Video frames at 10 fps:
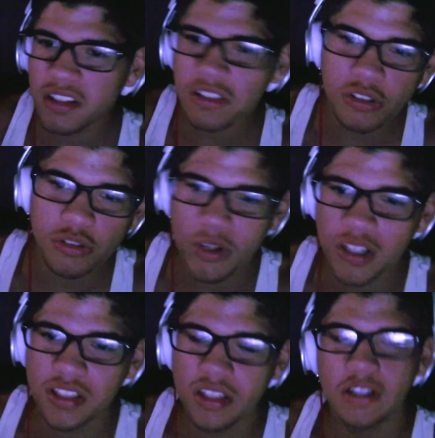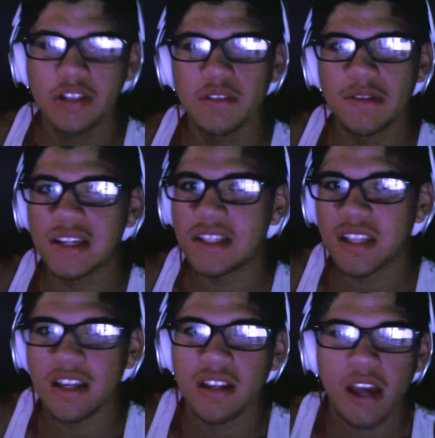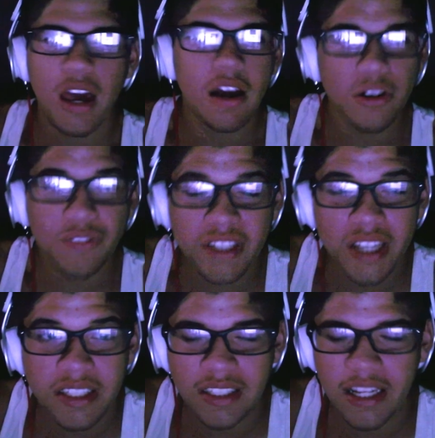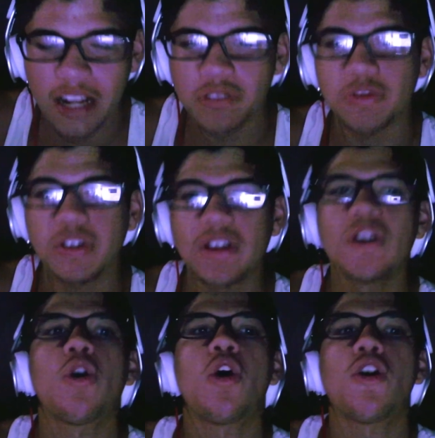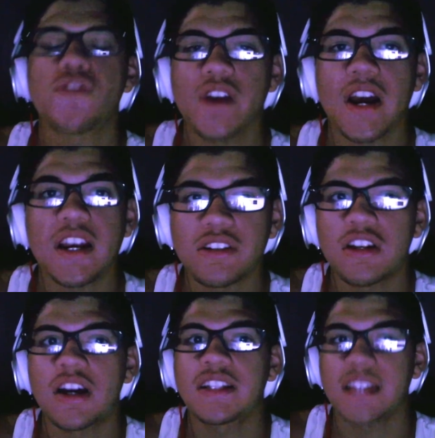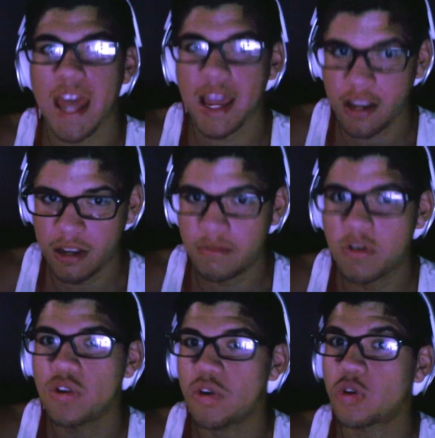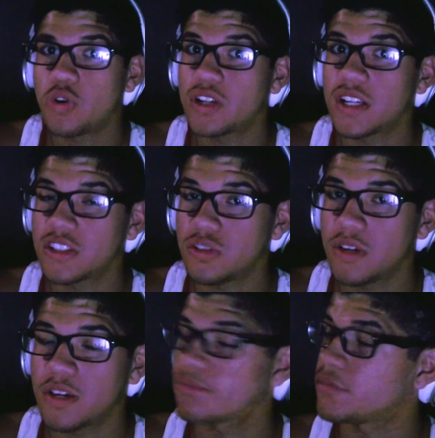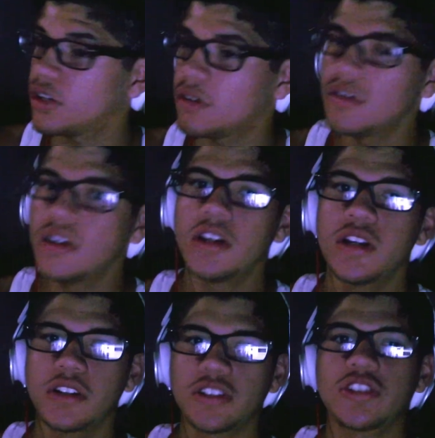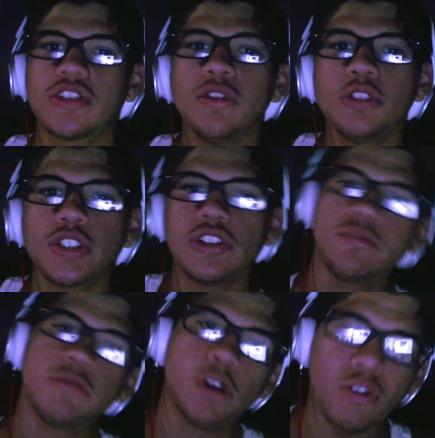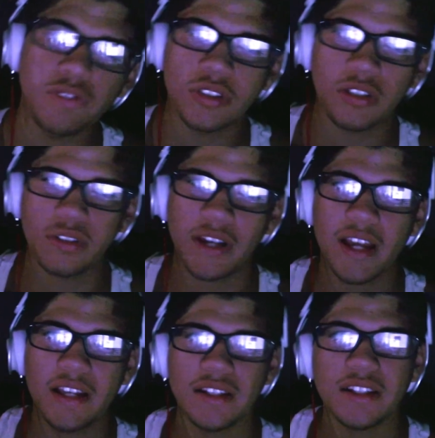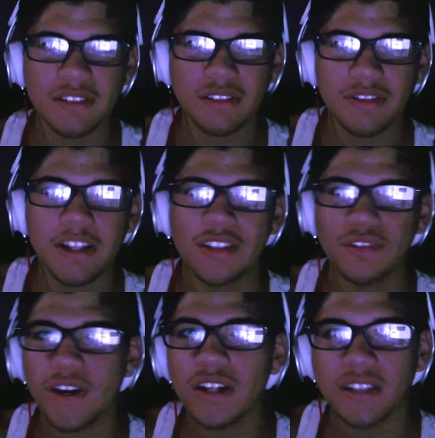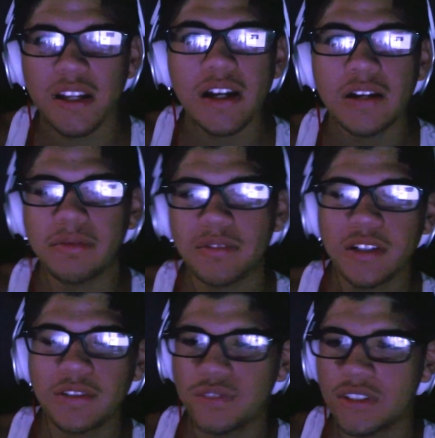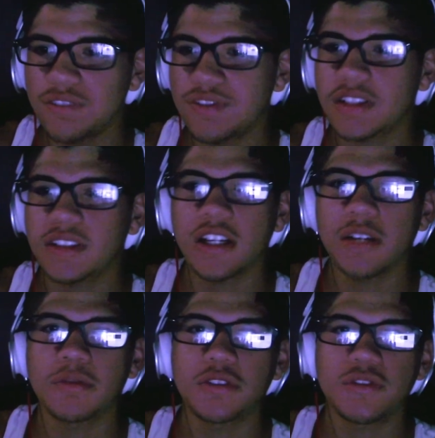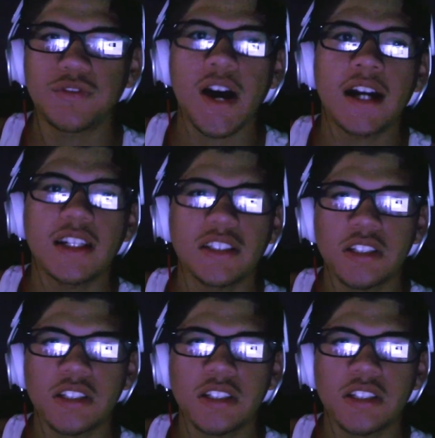Except he deletes those tweets because I don't know if he has to stand to it or if you guys are gonna attack him or do things to him. You know, just don't screw him over though, guys. It's it's fucked up. It's really fucked up,